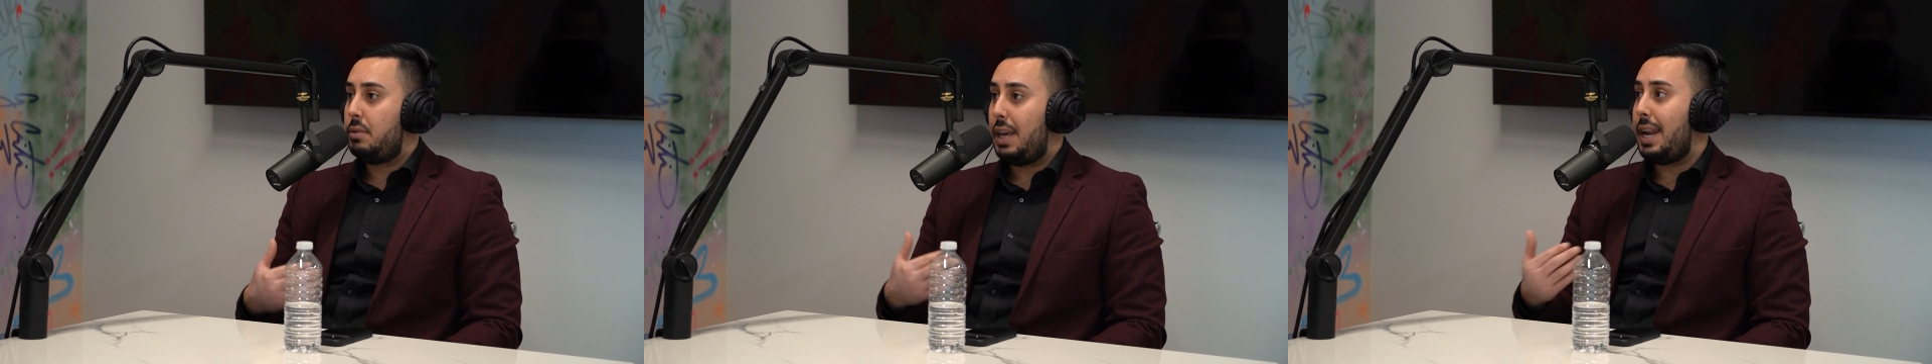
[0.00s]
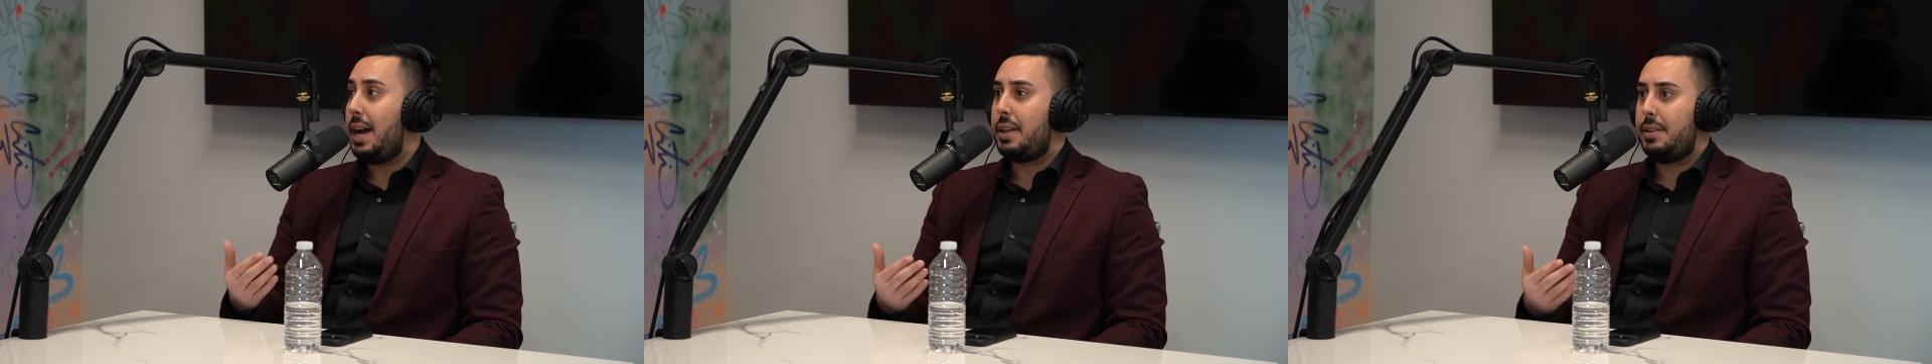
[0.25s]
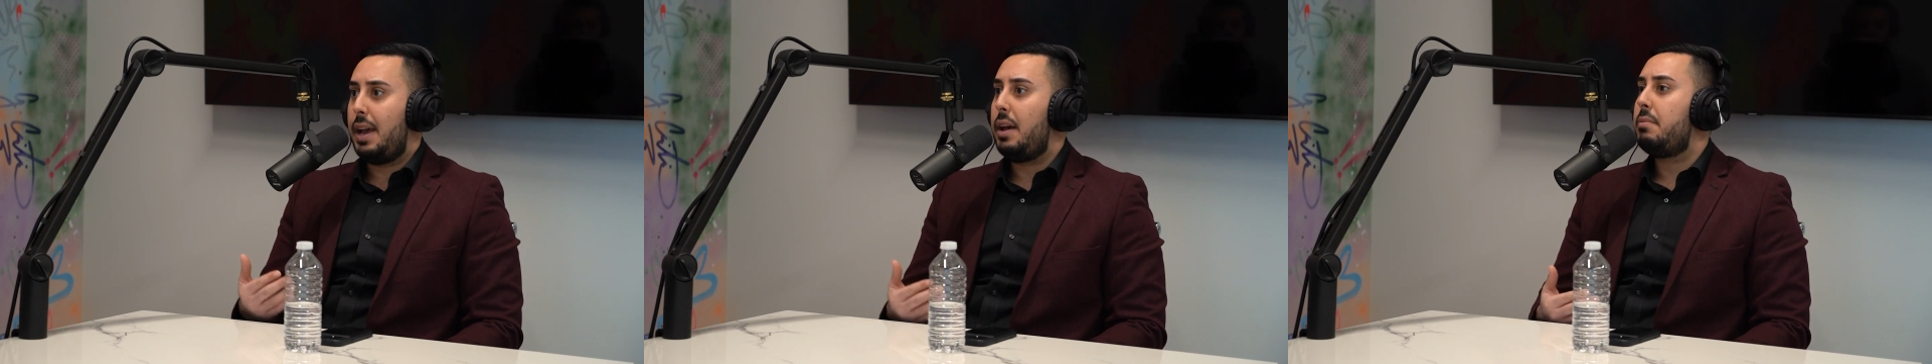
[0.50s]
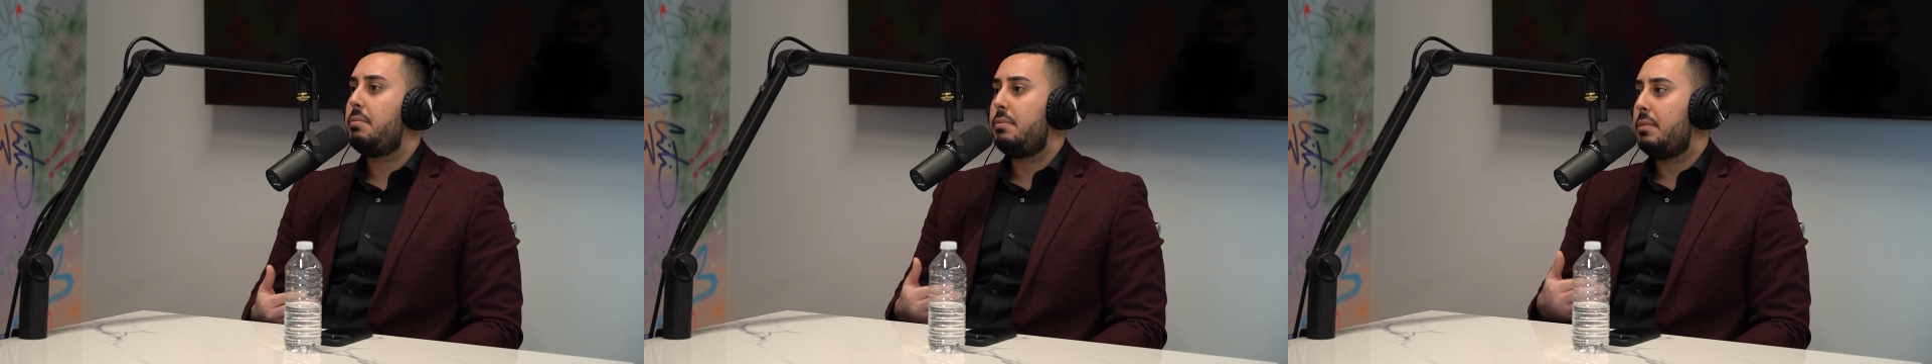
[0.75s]
get out of
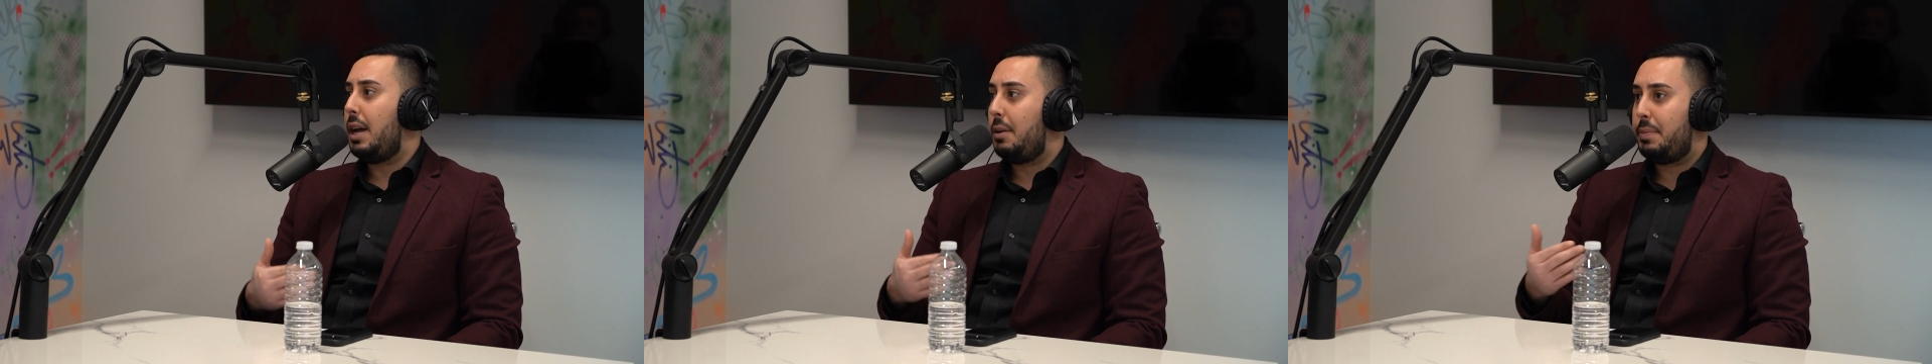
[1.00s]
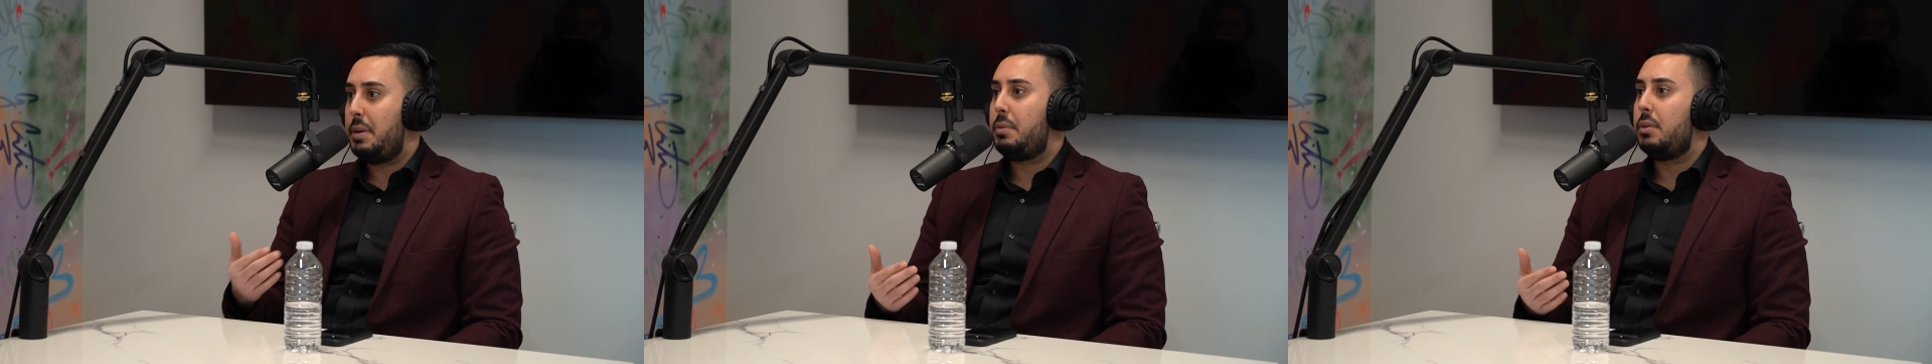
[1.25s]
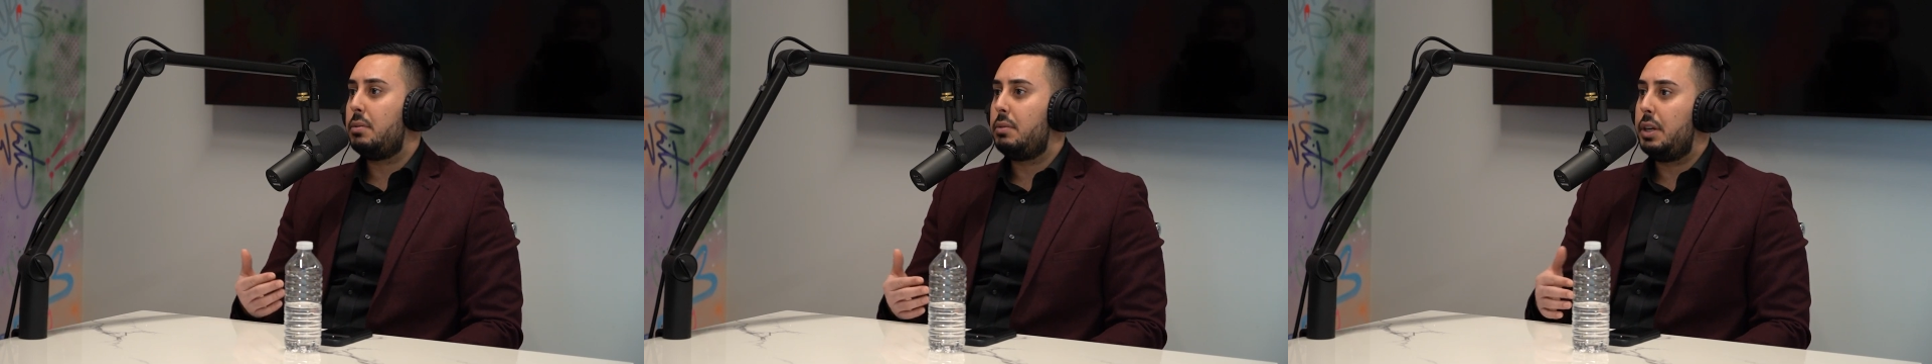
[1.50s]
debt, help people,